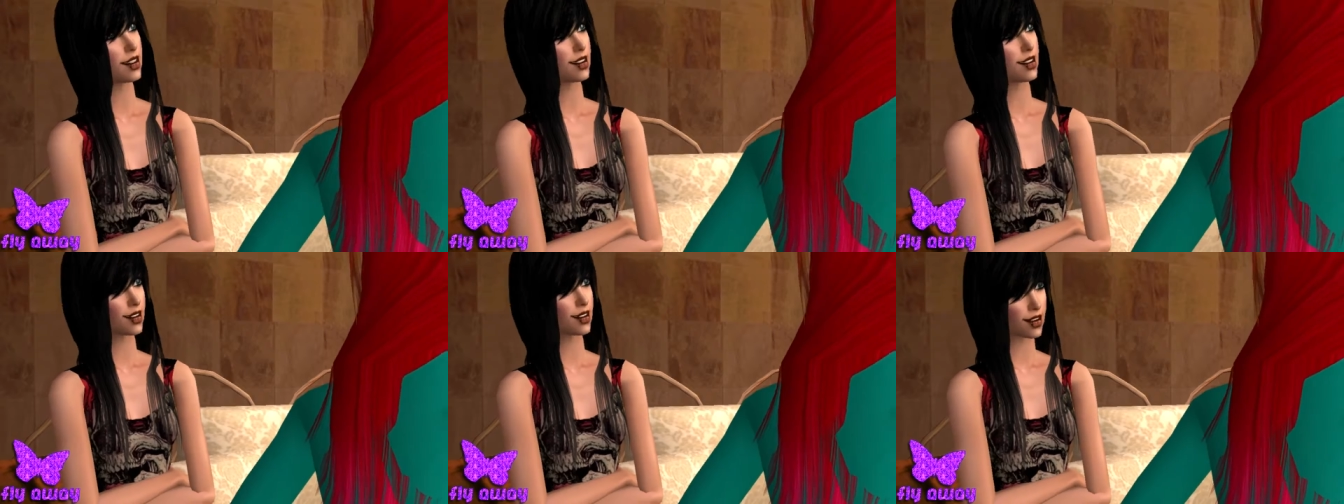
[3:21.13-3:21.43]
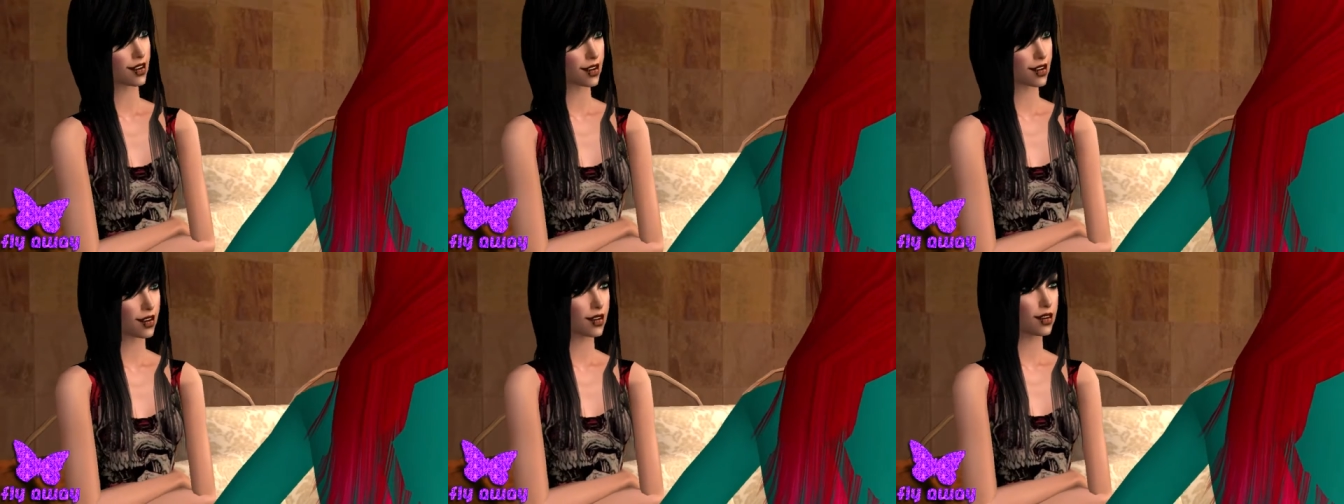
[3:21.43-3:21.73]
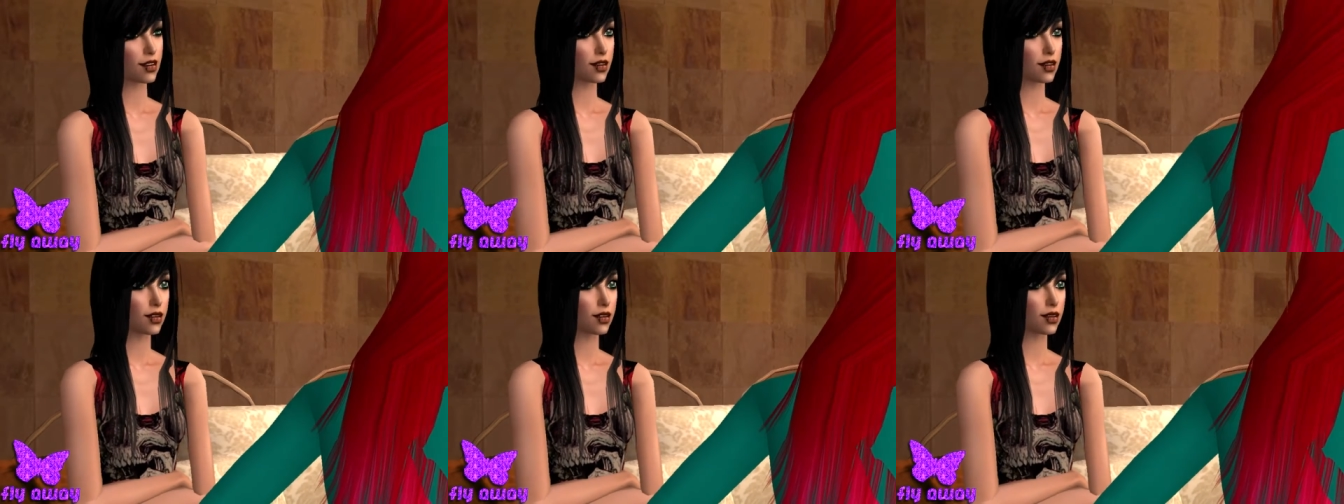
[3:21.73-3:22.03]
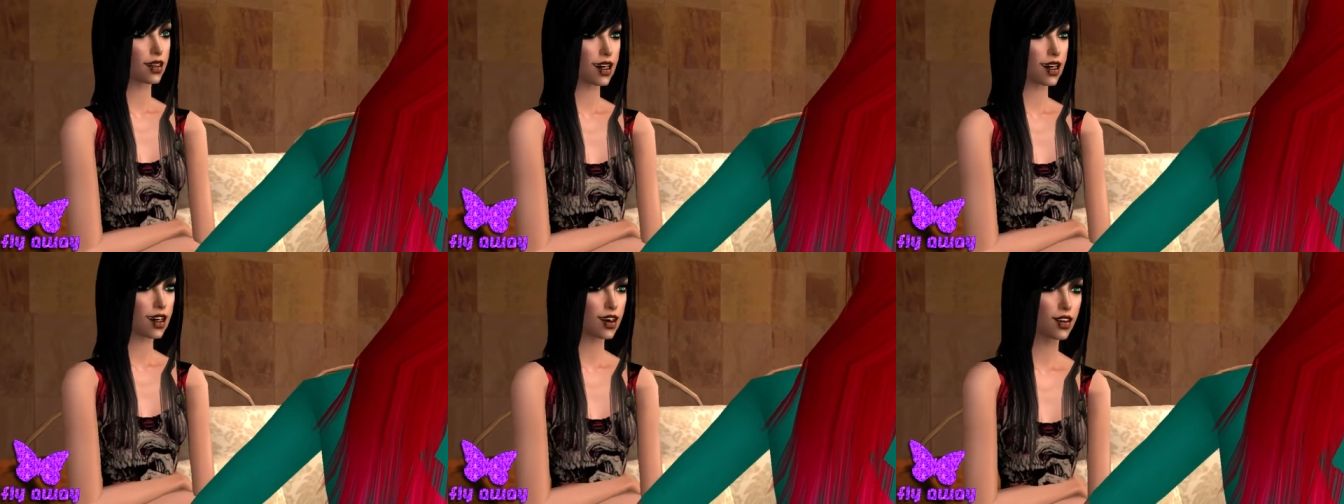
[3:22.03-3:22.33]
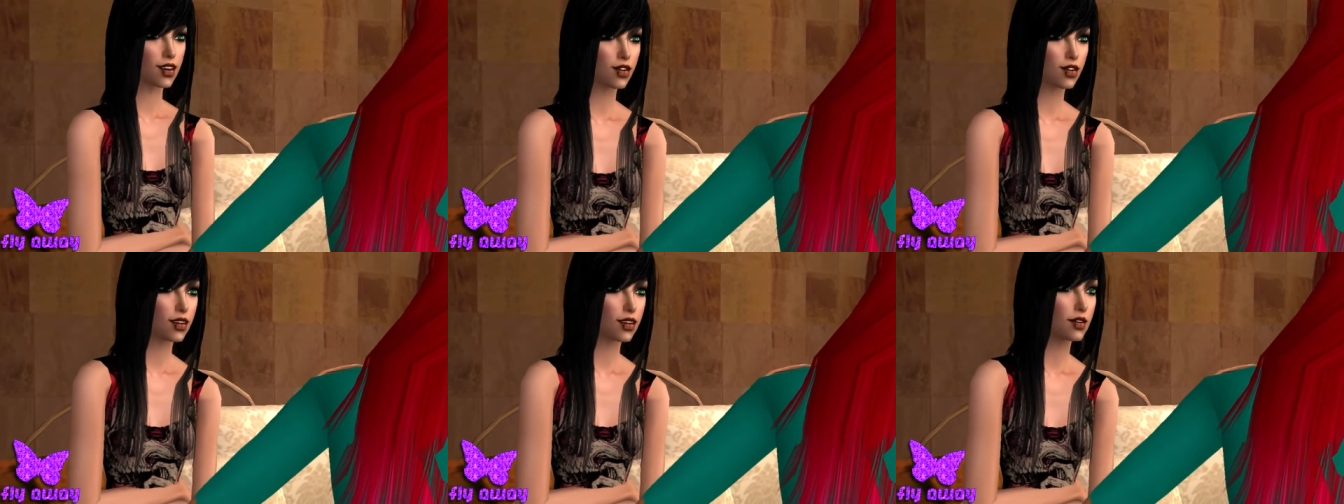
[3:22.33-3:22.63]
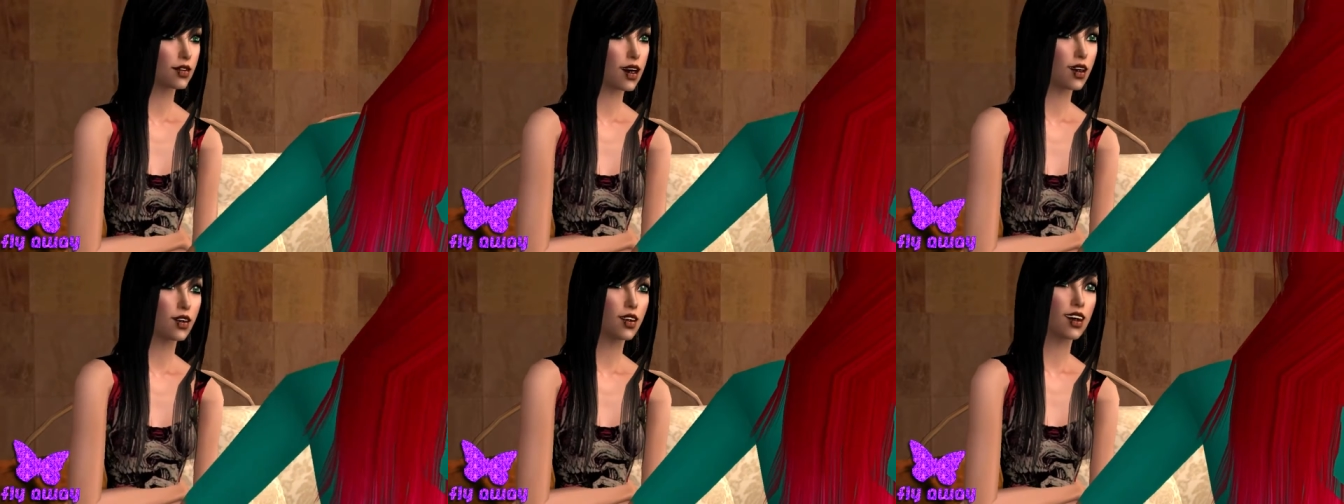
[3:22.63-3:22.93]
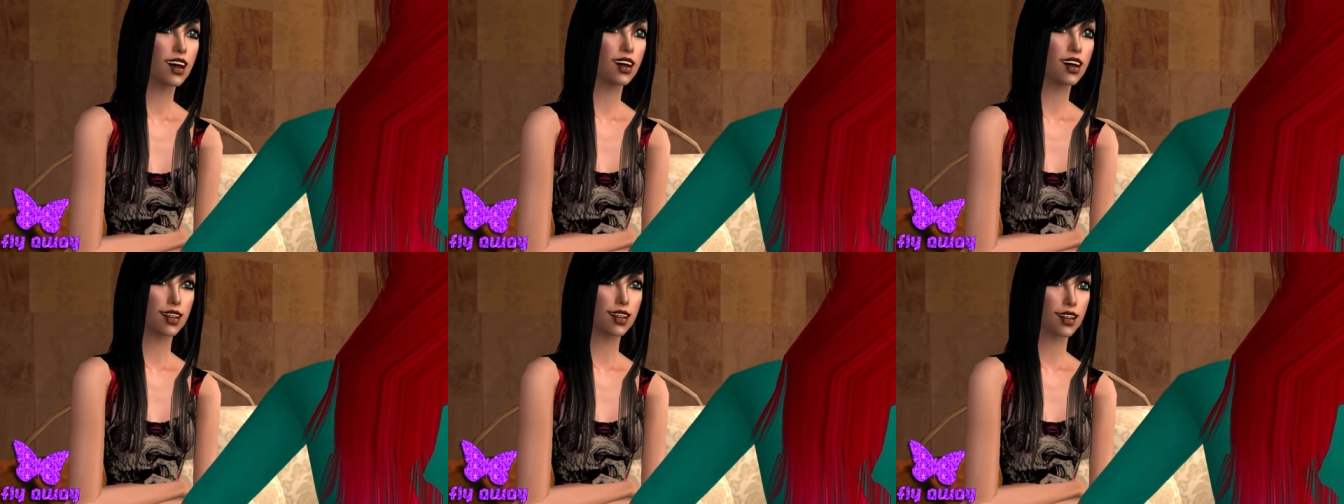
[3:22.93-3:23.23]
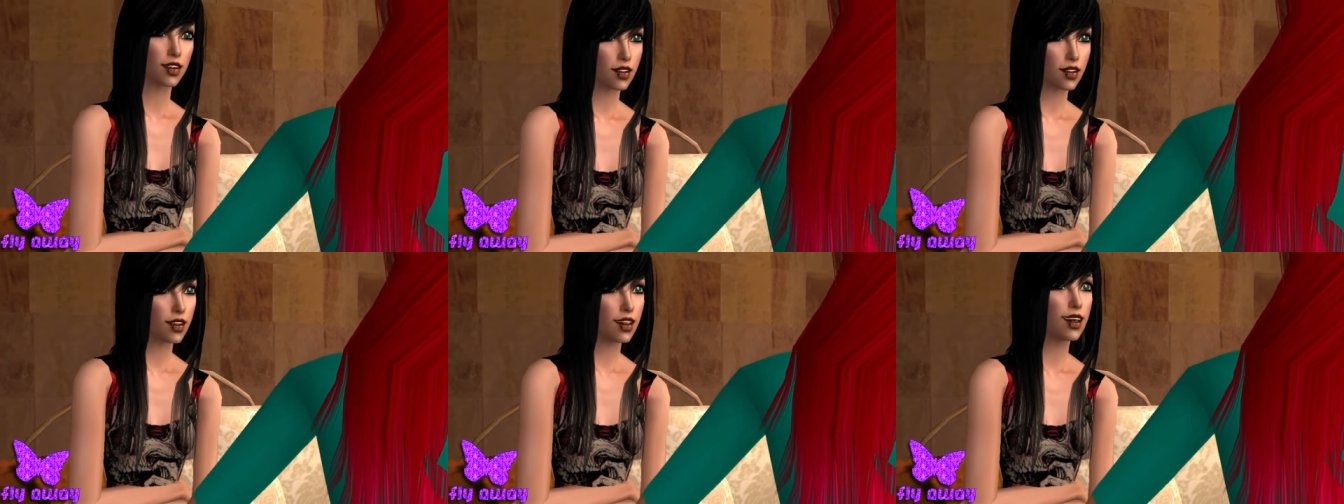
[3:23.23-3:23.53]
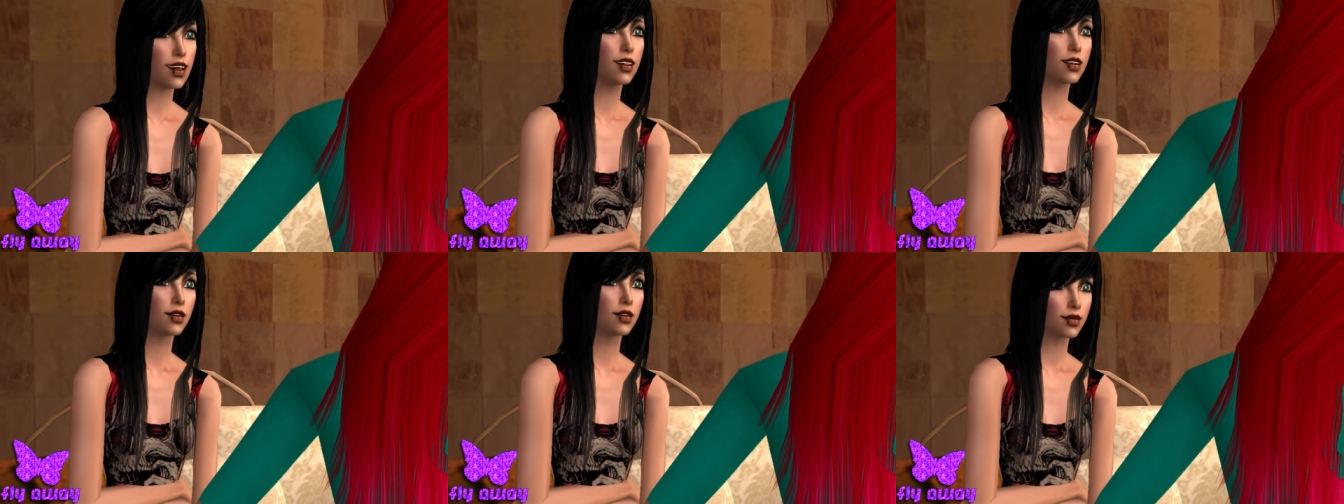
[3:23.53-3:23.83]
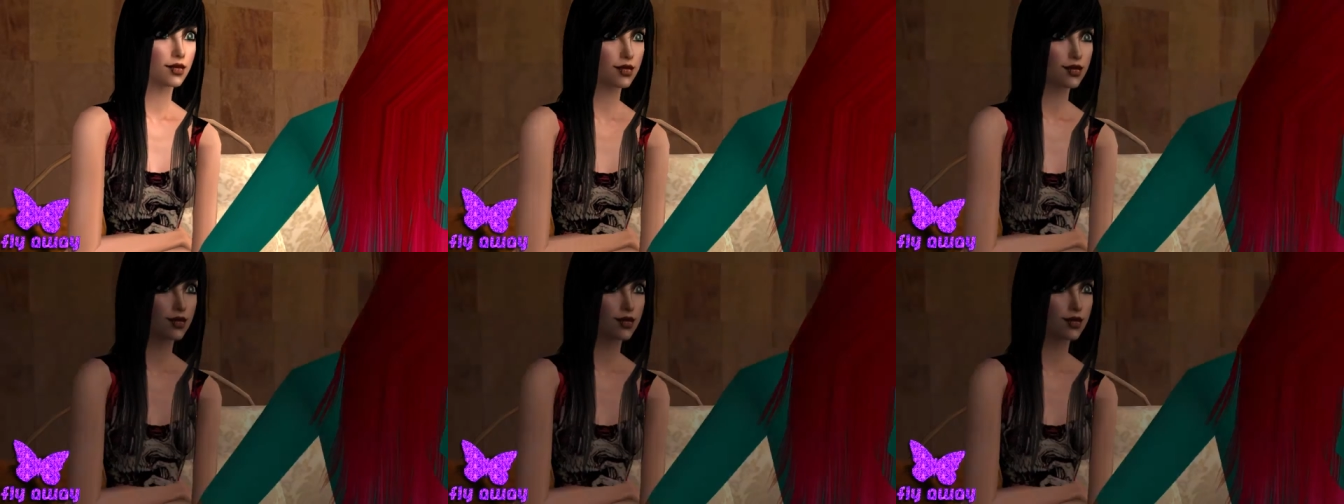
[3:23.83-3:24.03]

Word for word: Okay, as soon as you get out of the hospital, we'll go to Paris.